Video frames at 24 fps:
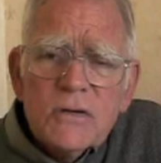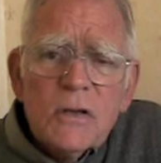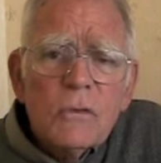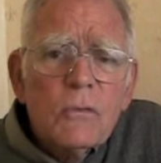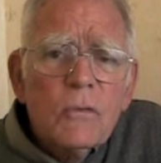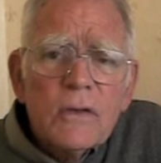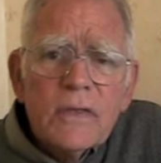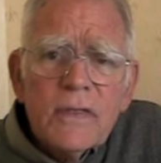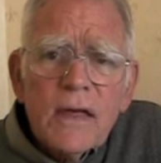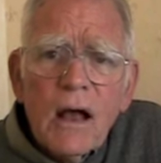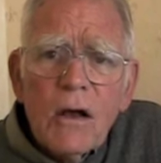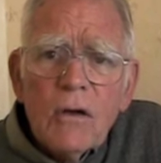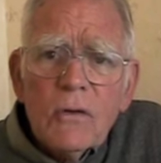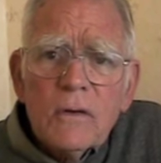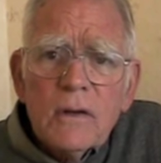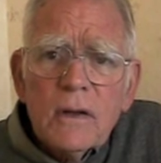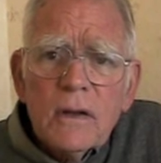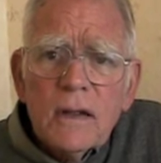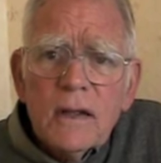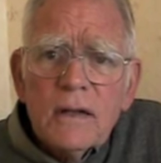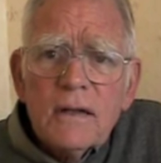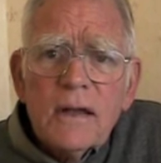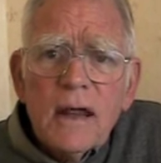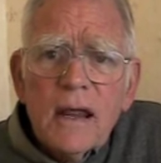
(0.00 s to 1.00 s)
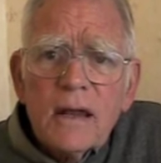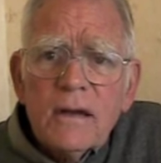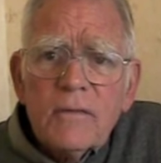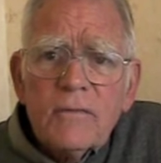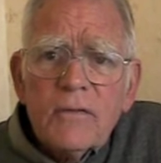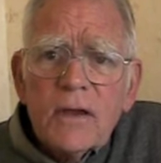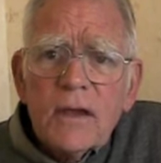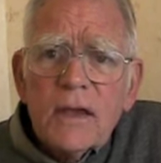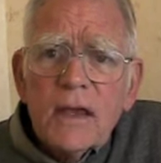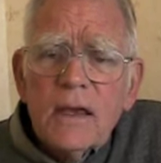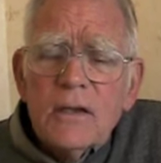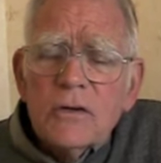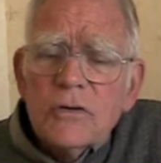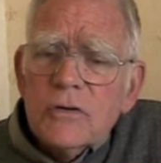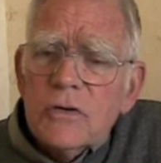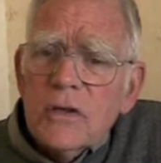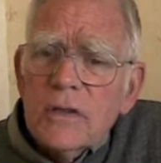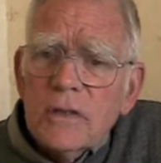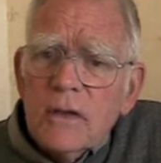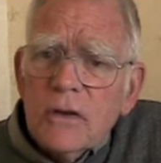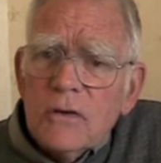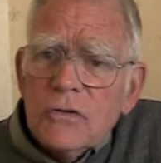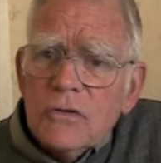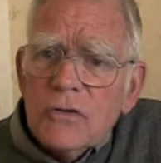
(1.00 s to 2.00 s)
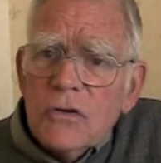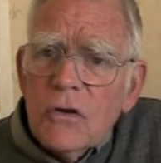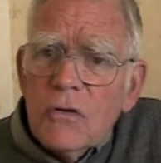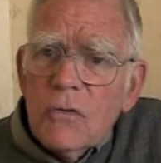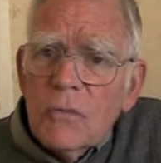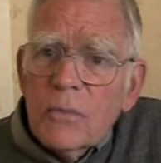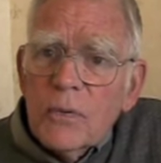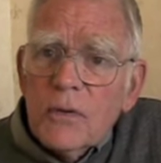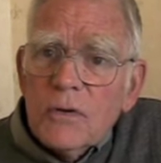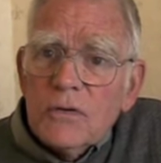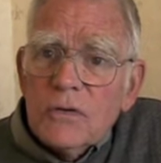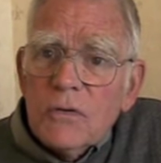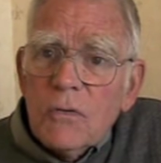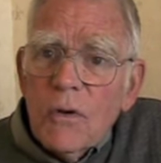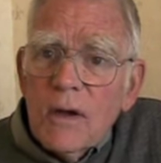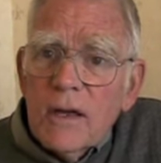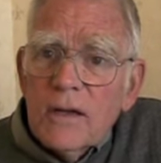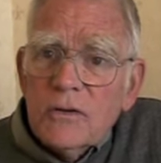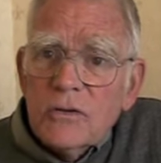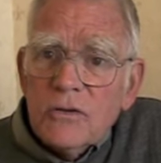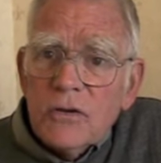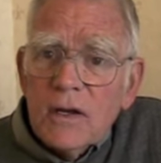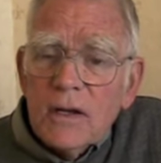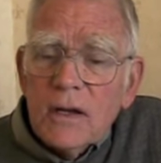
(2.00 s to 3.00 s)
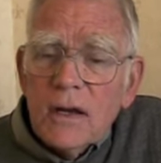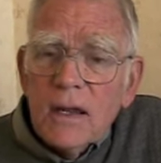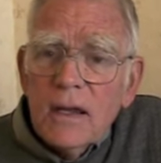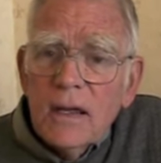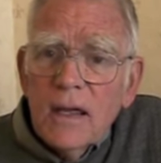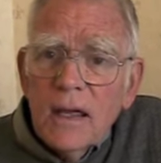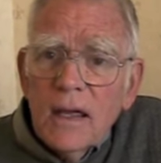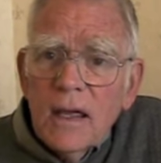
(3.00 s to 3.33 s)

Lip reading: that without identification, there's no persuasion.